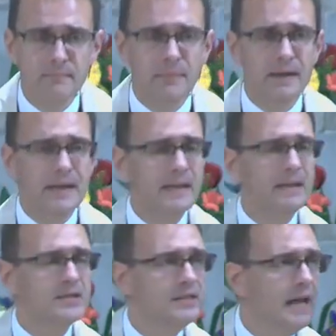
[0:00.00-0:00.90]
but it
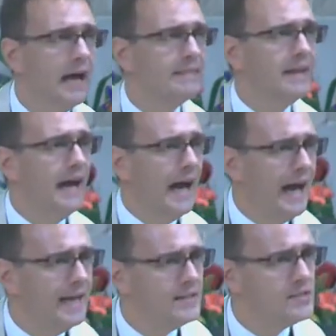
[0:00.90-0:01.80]
is not the
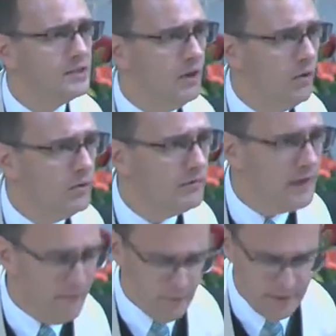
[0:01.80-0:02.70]
highest goal of
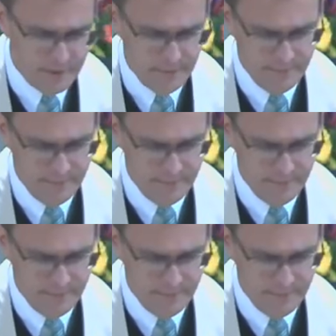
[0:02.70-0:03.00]
government.